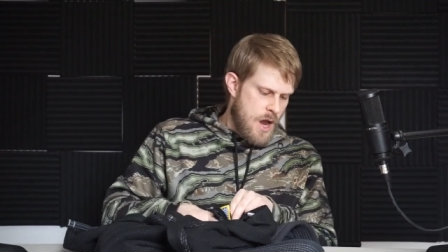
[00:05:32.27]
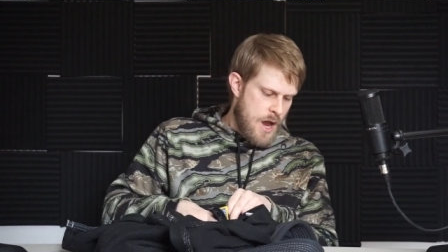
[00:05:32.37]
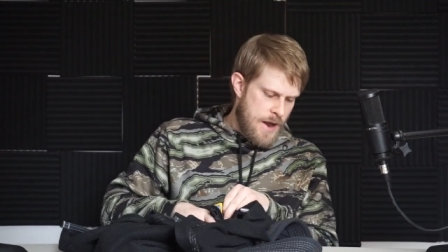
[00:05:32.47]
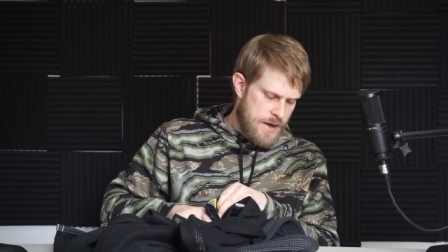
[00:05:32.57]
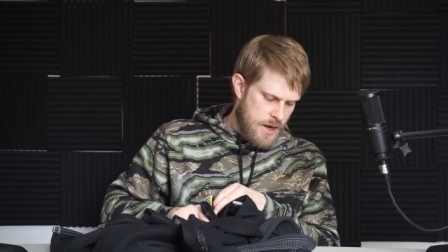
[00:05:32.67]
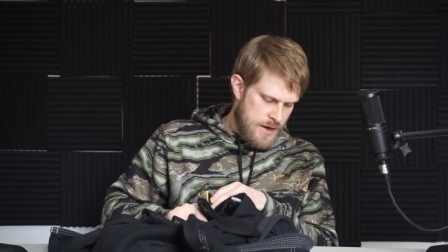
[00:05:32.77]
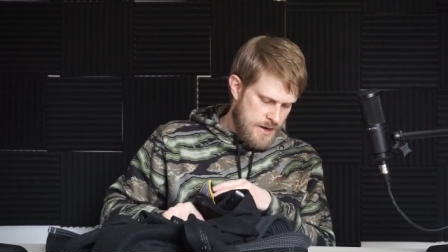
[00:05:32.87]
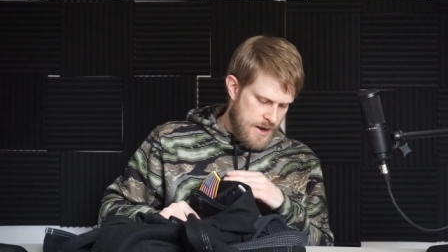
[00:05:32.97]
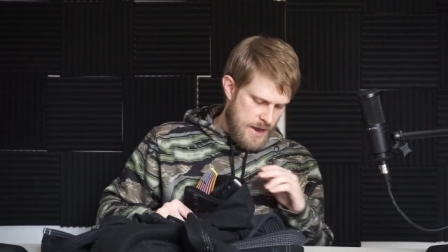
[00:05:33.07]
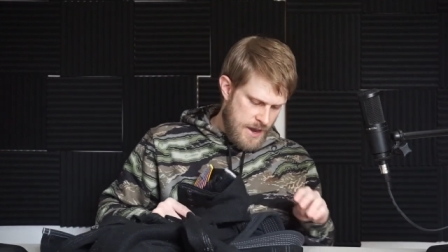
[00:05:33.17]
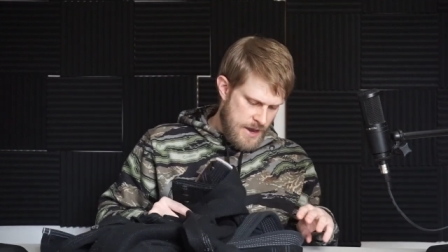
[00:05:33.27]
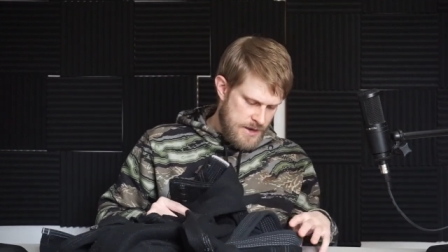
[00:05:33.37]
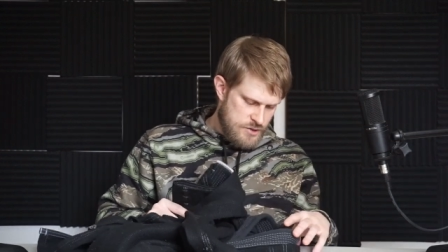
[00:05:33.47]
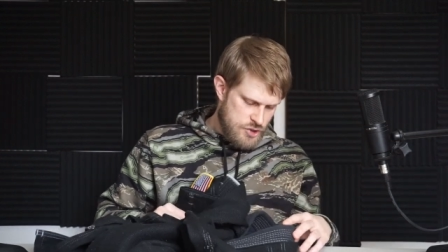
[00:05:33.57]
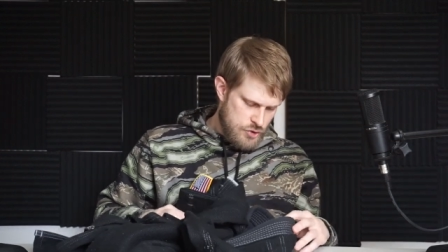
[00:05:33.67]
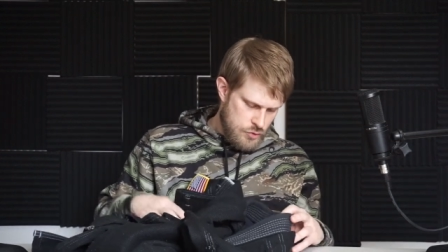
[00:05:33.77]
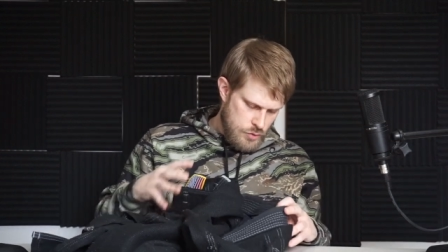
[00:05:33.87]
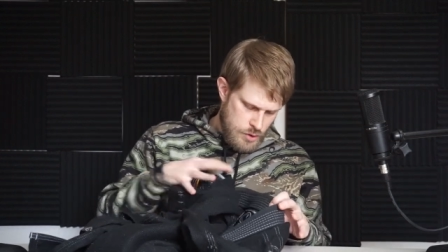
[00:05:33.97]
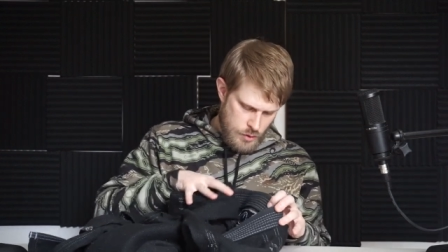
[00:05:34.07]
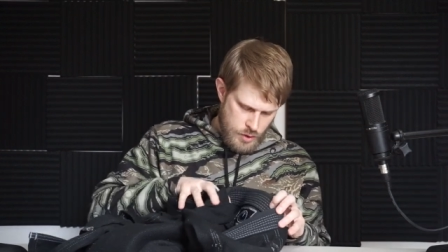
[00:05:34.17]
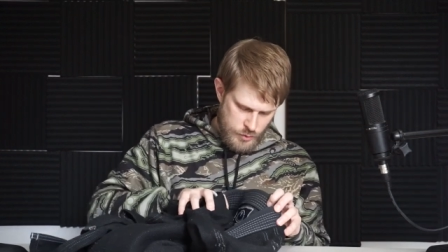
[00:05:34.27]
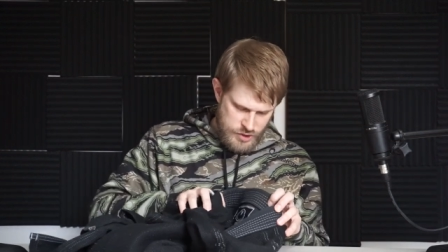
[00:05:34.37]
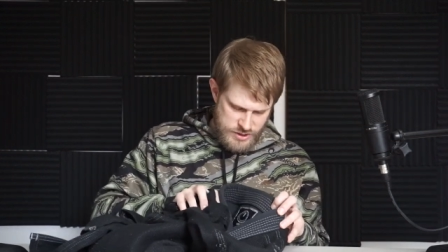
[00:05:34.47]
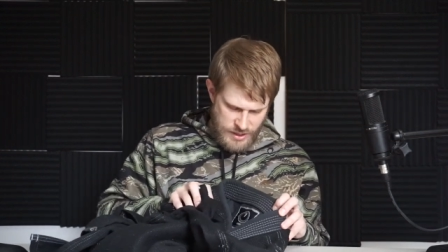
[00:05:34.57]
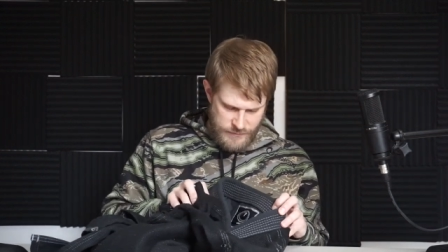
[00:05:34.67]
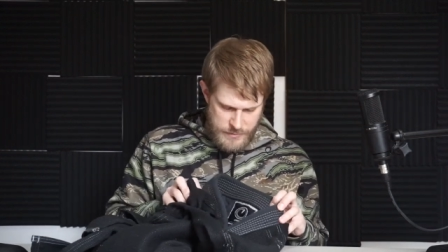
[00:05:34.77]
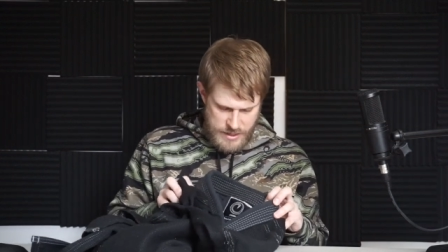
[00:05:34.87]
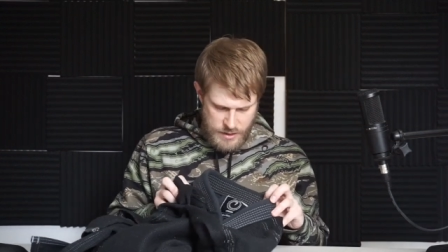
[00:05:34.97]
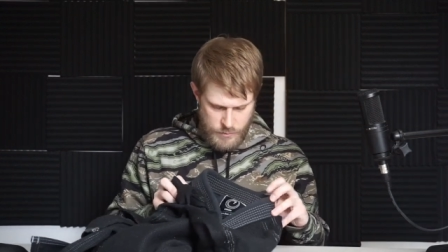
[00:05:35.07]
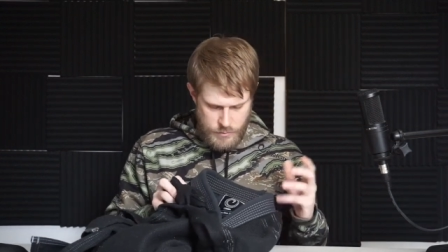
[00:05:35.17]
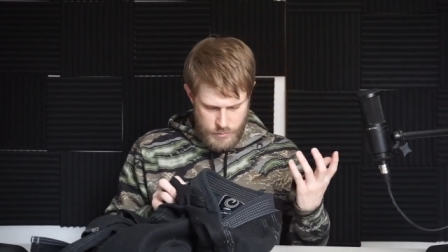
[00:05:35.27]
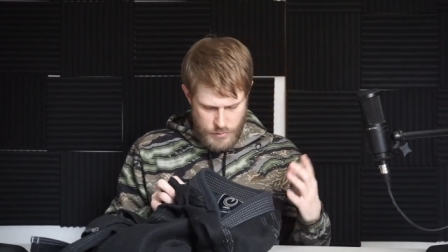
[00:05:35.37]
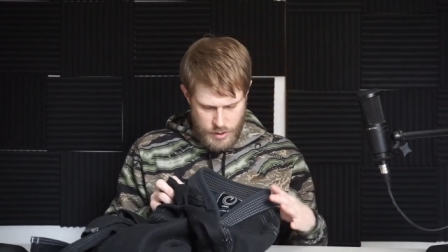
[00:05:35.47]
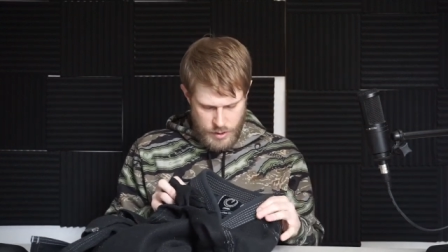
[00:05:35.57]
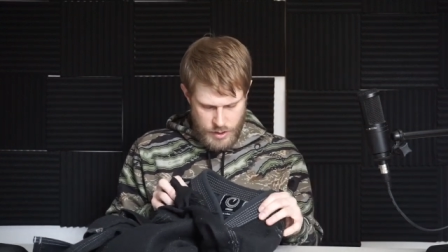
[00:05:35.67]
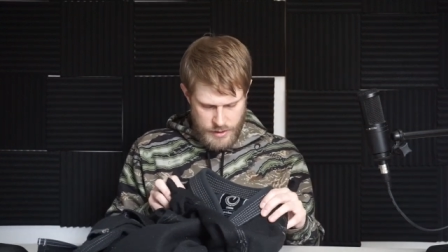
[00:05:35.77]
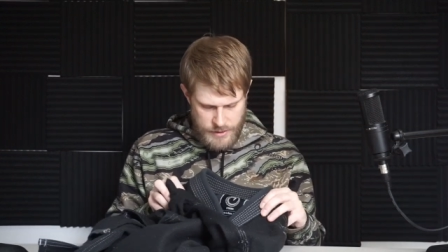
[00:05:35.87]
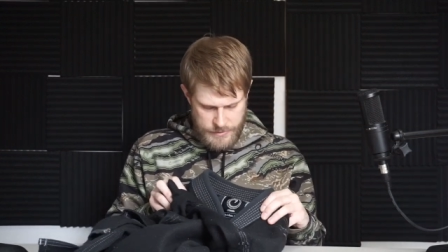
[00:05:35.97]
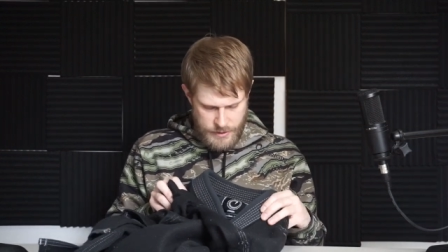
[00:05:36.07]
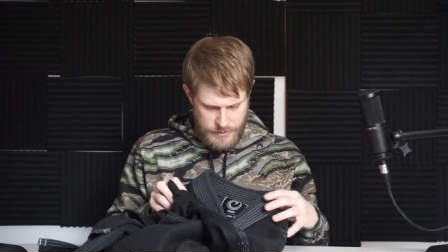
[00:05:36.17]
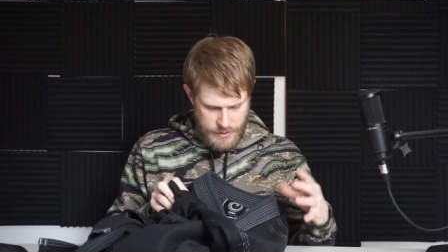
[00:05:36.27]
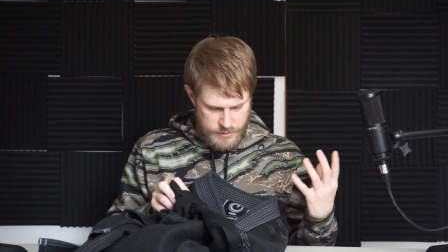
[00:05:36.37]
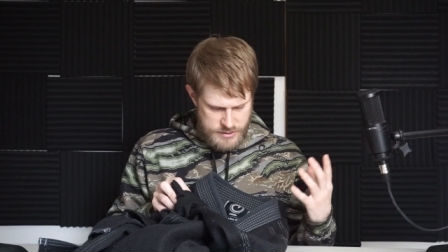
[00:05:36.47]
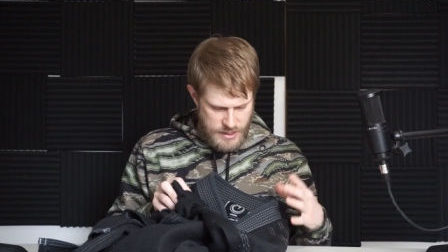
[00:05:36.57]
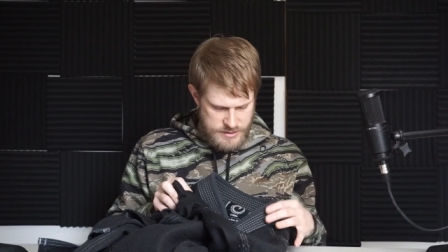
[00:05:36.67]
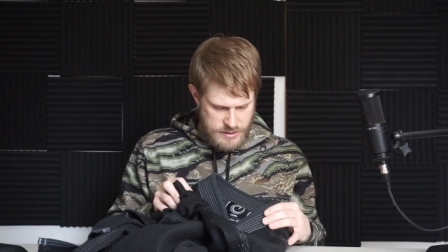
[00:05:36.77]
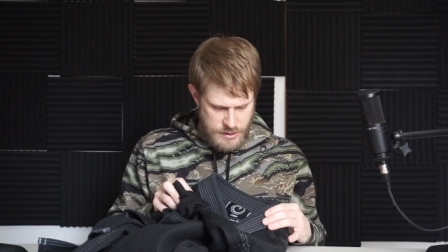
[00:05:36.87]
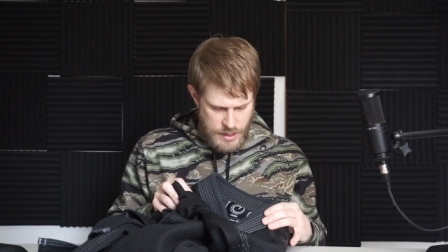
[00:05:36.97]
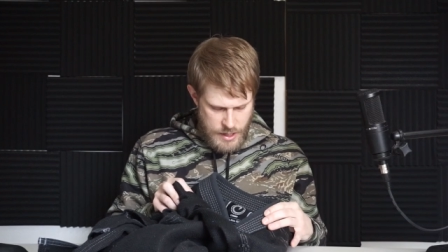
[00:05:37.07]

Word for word: I got an A2, uh, which is kind of a medium uh, in, their, in their sizing.